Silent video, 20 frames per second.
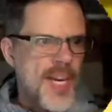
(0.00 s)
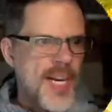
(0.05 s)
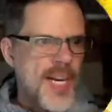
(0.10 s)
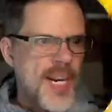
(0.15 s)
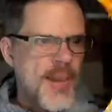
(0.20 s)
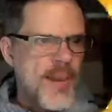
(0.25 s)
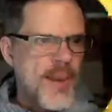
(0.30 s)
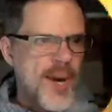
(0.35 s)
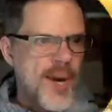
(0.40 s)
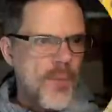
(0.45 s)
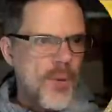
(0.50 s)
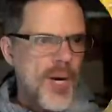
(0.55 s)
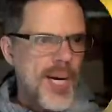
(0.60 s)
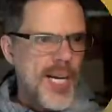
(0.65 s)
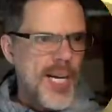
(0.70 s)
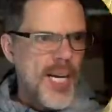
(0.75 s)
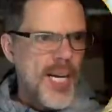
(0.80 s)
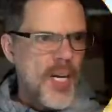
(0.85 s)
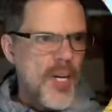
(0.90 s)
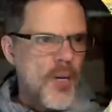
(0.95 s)
depending on where I
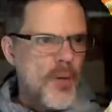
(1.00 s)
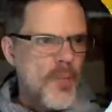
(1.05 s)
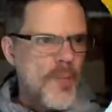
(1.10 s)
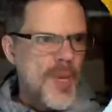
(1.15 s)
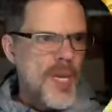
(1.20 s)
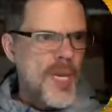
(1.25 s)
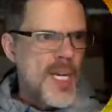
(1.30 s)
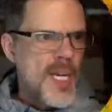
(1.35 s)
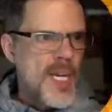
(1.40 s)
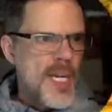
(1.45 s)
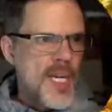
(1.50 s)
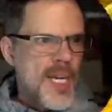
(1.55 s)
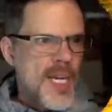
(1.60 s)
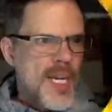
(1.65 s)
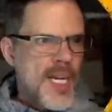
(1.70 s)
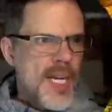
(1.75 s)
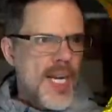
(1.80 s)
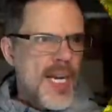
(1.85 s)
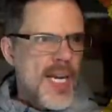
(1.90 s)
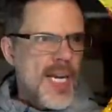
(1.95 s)
want to go.
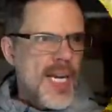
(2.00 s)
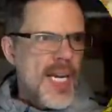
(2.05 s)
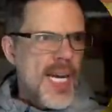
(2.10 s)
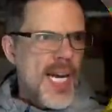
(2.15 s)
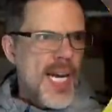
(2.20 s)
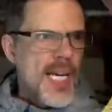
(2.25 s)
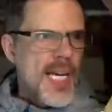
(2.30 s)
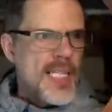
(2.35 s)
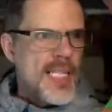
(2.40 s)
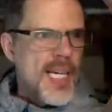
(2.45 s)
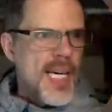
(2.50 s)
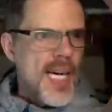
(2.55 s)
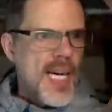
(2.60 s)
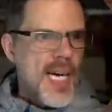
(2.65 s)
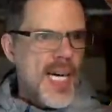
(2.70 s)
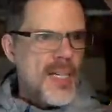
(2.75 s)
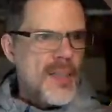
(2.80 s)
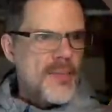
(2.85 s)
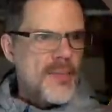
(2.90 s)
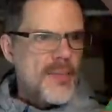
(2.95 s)
And
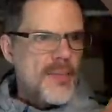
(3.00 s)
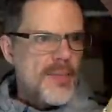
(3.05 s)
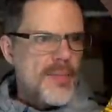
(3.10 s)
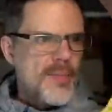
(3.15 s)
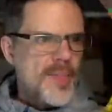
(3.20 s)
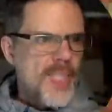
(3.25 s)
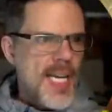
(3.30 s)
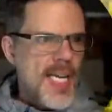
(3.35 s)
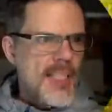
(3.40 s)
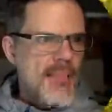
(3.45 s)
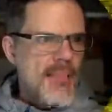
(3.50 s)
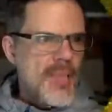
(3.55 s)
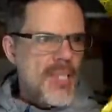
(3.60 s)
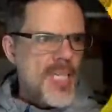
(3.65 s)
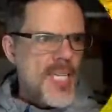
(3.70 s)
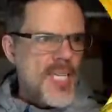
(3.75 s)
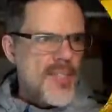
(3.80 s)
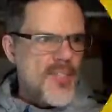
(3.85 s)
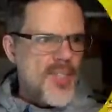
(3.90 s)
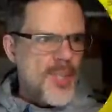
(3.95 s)
yeah, it's
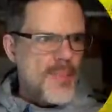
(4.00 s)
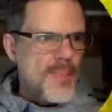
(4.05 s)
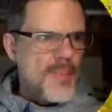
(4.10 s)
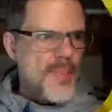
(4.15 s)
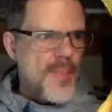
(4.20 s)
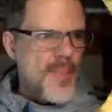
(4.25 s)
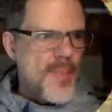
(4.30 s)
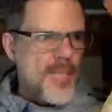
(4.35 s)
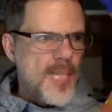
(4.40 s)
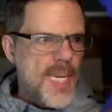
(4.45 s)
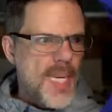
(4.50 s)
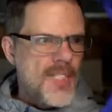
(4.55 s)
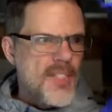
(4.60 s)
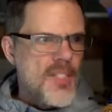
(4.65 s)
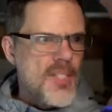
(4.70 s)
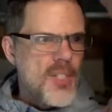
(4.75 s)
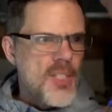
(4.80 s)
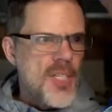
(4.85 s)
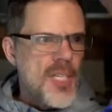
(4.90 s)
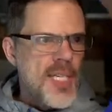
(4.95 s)
pretty easy. Okay,
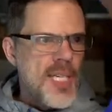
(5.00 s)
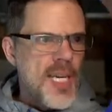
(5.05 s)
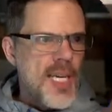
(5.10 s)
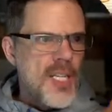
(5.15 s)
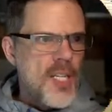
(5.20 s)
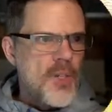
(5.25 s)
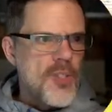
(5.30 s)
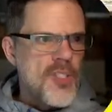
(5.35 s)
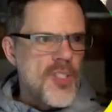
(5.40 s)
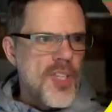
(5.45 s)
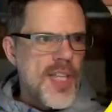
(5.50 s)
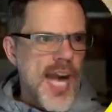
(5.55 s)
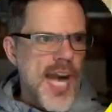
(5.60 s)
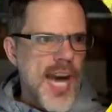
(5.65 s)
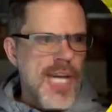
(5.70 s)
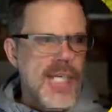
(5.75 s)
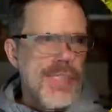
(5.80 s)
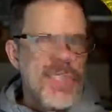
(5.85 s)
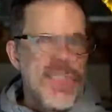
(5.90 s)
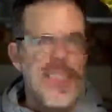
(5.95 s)
so you can get used to
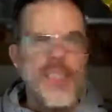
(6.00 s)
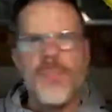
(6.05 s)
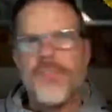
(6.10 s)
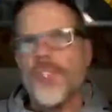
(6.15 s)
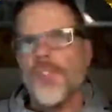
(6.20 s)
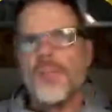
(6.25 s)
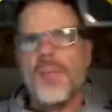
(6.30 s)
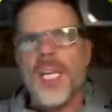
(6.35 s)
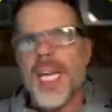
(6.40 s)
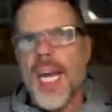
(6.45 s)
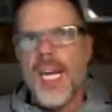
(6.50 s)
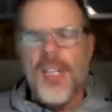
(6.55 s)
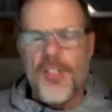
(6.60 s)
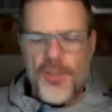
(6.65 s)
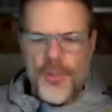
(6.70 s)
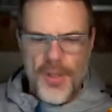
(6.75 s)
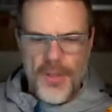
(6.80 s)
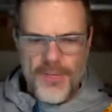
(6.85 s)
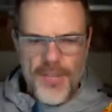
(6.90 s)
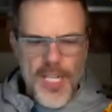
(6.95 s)
that. If you play
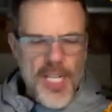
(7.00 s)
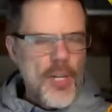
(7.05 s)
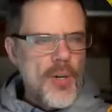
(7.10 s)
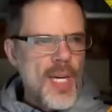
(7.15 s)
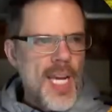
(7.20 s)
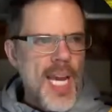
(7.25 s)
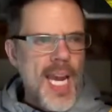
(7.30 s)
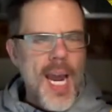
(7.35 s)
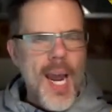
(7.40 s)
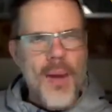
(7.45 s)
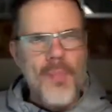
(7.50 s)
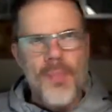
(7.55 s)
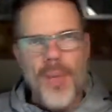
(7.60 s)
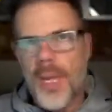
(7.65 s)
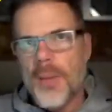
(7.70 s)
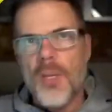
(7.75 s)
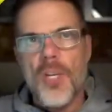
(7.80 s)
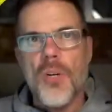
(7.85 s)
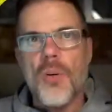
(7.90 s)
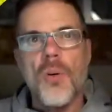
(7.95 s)
any sort of video game,
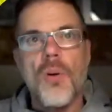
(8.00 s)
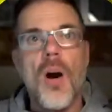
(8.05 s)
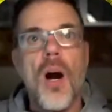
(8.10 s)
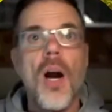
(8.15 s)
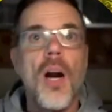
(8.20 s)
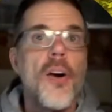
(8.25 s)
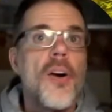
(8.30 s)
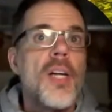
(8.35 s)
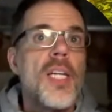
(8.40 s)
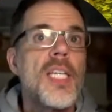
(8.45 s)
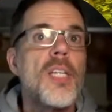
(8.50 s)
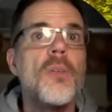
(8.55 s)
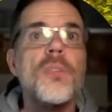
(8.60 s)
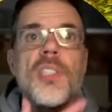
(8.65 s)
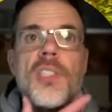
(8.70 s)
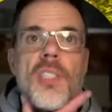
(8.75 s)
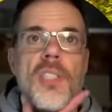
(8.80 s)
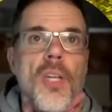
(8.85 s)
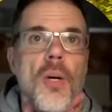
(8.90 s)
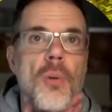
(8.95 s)
maybe you are already
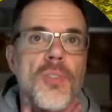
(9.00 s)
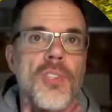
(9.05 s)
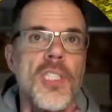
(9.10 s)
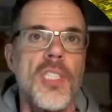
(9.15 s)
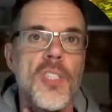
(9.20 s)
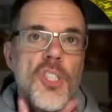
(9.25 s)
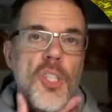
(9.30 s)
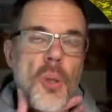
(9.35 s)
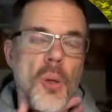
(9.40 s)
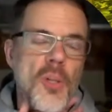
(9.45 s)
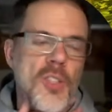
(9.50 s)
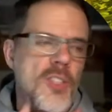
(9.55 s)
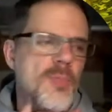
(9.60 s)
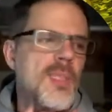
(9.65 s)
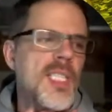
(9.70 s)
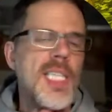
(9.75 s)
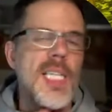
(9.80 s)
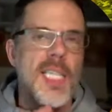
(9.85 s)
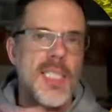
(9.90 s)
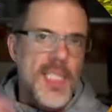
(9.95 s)
used to those
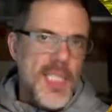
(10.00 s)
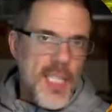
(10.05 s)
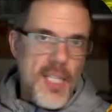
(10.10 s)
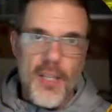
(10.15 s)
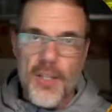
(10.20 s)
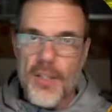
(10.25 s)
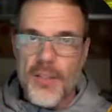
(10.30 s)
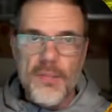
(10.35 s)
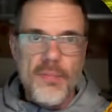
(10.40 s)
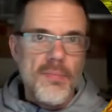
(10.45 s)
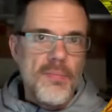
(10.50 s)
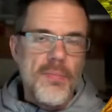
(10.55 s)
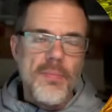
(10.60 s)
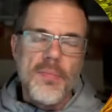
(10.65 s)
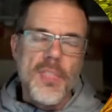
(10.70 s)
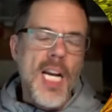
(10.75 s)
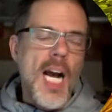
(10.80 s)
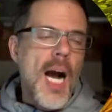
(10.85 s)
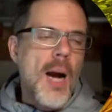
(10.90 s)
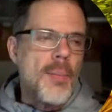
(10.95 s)
controls because they're
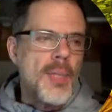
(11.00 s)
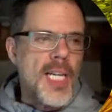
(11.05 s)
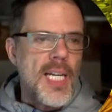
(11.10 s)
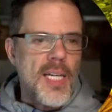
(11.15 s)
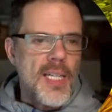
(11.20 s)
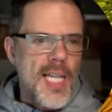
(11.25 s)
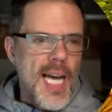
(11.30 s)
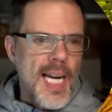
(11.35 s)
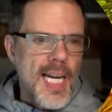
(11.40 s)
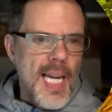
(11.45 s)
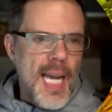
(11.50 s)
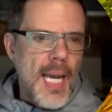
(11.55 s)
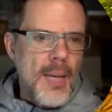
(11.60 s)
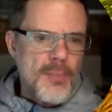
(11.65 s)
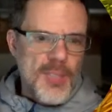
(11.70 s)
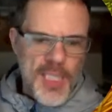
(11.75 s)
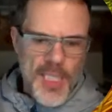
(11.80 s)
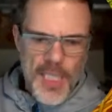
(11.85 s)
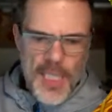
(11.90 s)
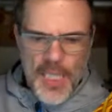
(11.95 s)
common in a lot of
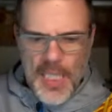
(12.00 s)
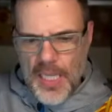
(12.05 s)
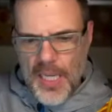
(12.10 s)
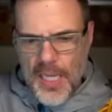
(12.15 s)
games.